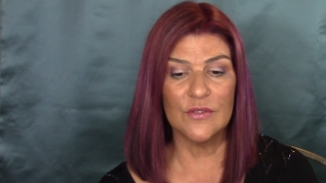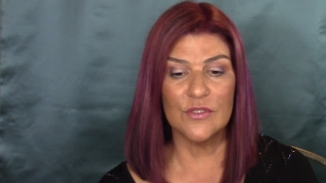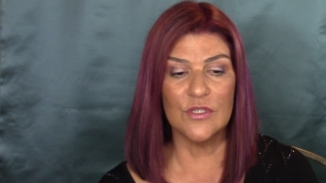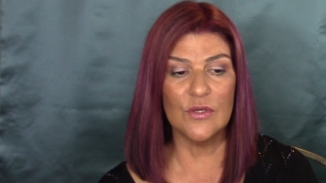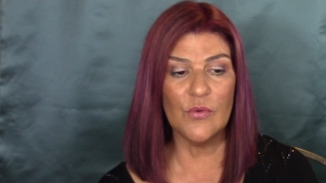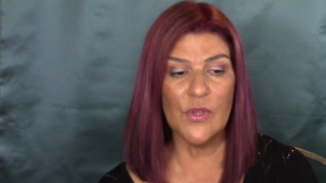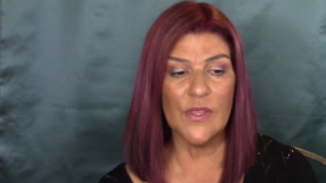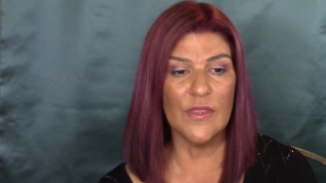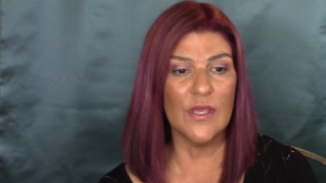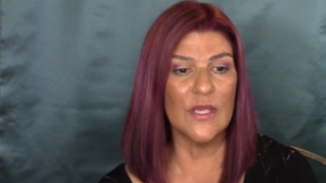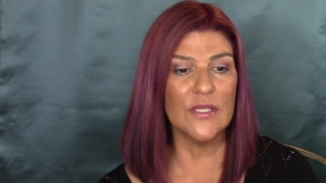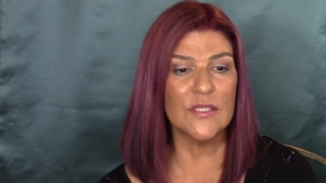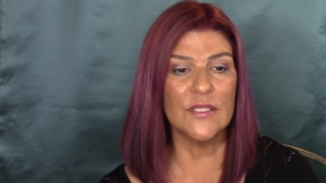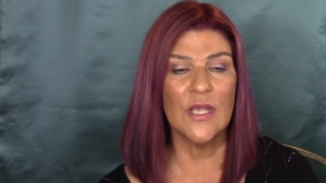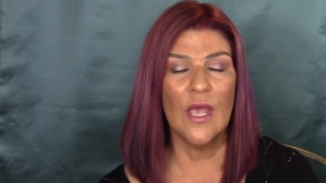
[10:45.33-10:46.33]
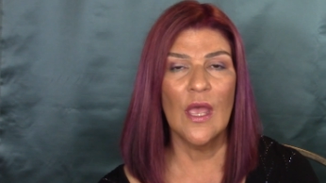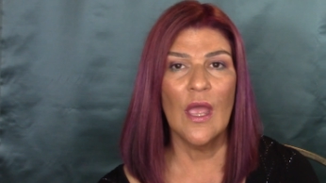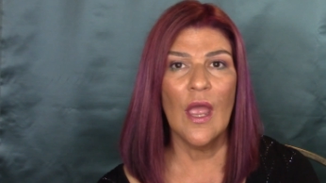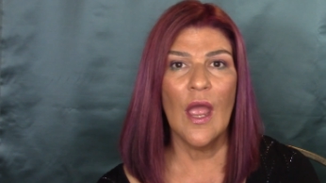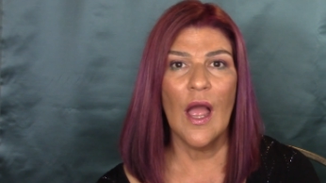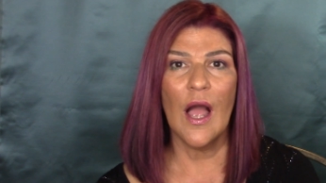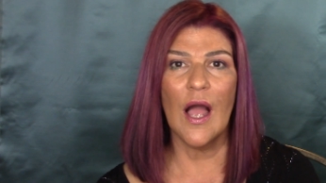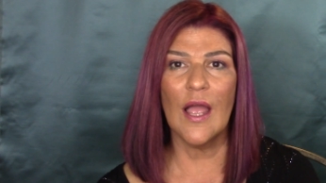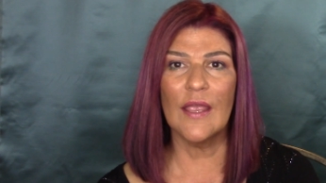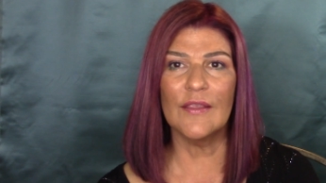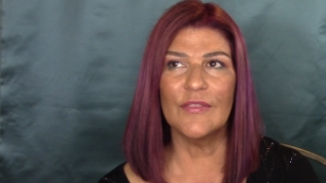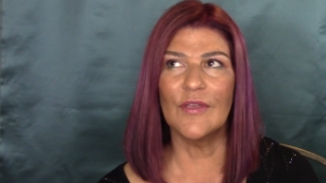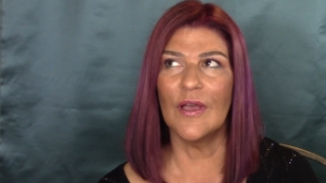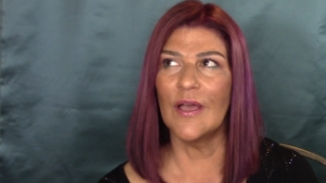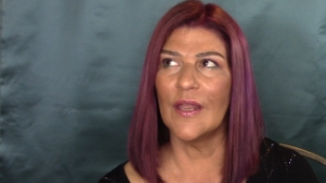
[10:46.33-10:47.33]
doing this, I
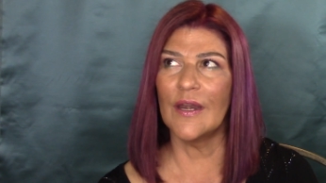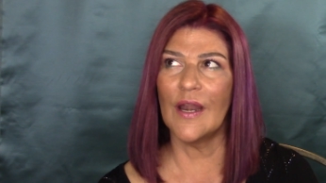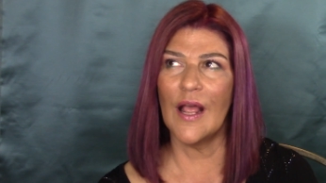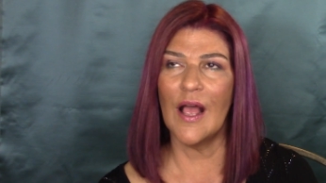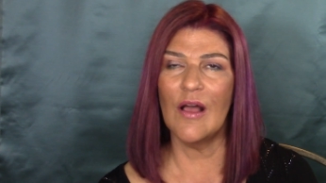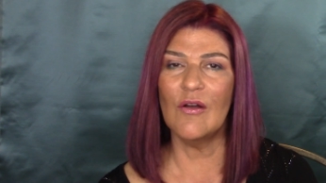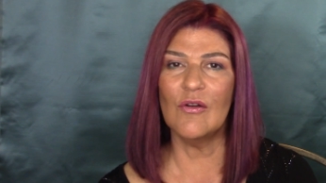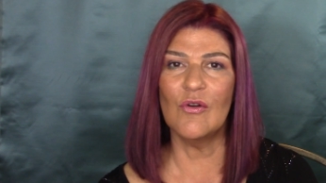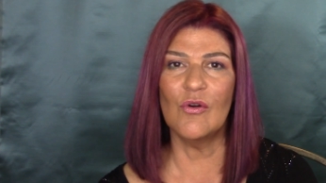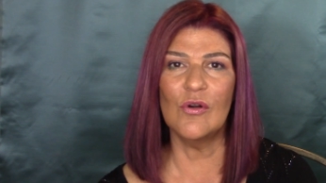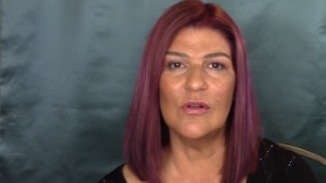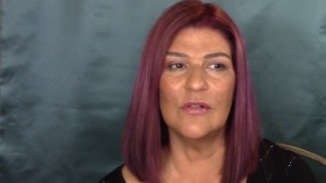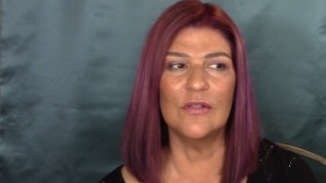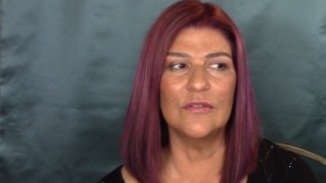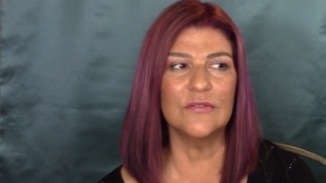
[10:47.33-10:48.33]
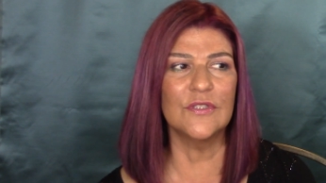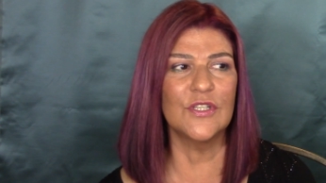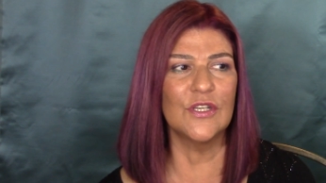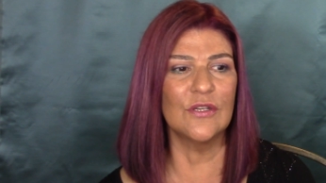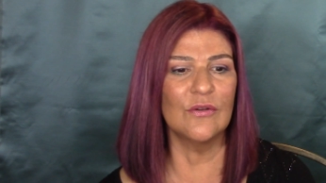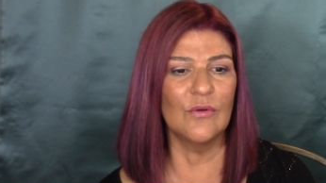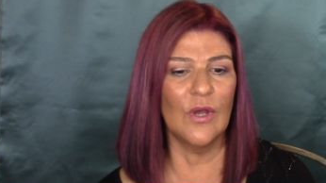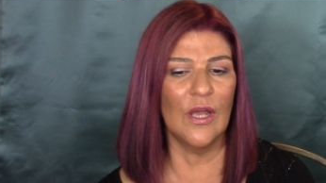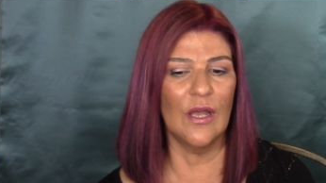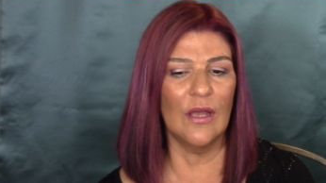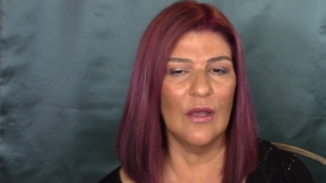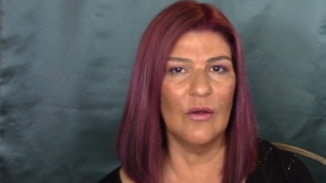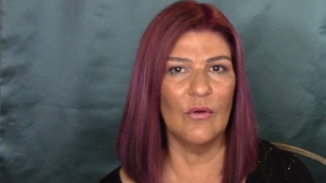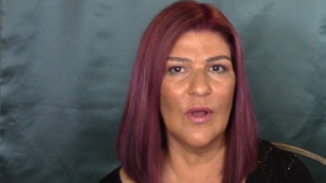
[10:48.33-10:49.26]
thought how cool to, uh,